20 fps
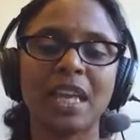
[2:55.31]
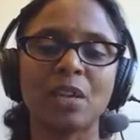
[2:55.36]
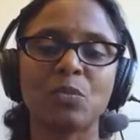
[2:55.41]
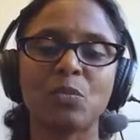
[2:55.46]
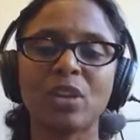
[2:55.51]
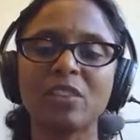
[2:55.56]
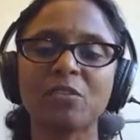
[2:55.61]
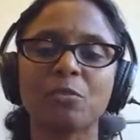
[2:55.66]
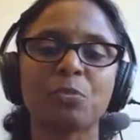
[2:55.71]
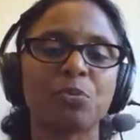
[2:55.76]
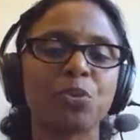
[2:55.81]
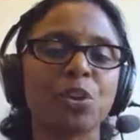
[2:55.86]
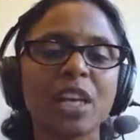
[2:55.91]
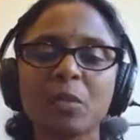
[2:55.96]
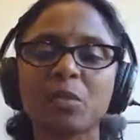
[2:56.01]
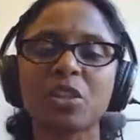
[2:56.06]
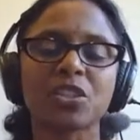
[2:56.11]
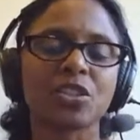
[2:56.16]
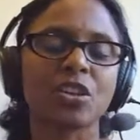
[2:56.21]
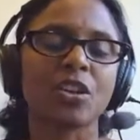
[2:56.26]
and we've
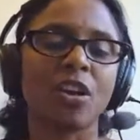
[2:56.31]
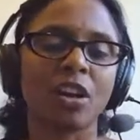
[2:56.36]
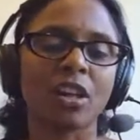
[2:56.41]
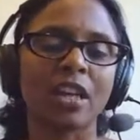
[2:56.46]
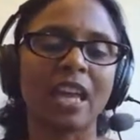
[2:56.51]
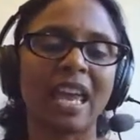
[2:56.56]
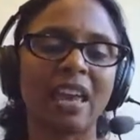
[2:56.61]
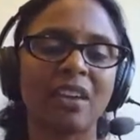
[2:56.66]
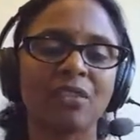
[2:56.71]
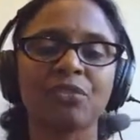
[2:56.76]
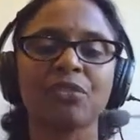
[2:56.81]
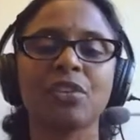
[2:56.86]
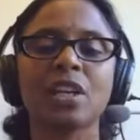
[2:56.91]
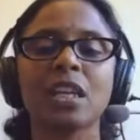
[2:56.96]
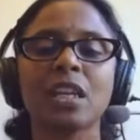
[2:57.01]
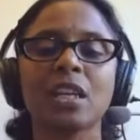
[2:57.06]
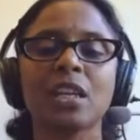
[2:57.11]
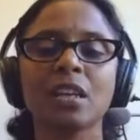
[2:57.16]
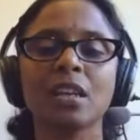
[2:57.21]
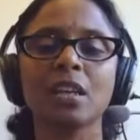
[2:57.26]
pretty much got
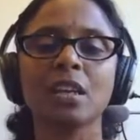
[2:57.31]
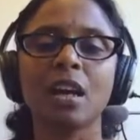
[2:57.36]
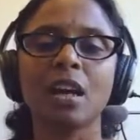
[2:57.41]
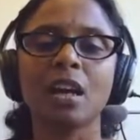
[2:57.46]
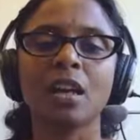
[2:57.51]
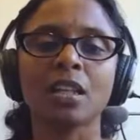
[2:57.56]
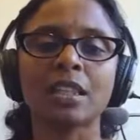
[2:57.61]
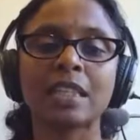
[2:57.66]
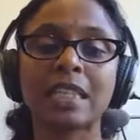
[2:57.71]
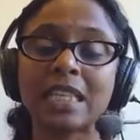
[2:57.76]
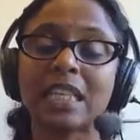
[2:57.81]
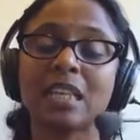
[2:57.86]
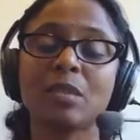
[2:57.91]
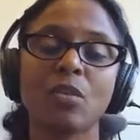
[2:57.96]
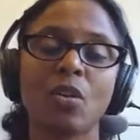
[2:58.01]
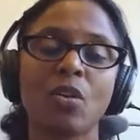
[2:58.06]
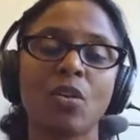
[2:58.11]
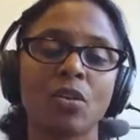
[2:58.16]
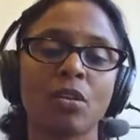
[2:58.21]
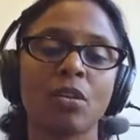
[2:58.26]
every uh,
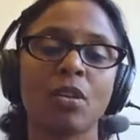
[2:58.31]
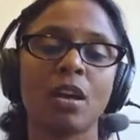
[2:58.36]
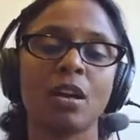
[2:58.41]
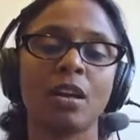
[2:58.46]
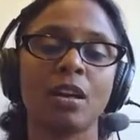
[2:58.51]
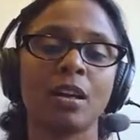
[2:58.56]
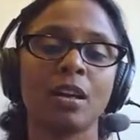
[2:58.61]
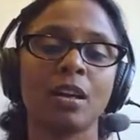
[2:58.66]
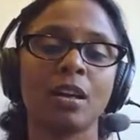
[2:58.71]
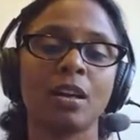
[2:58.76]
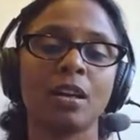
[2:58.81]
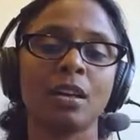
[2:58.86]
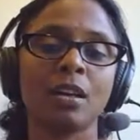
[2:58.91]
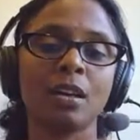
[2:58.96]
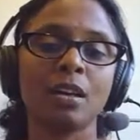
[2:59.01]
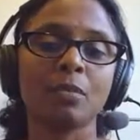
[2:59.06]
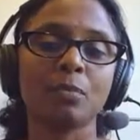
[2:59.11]
team or uh,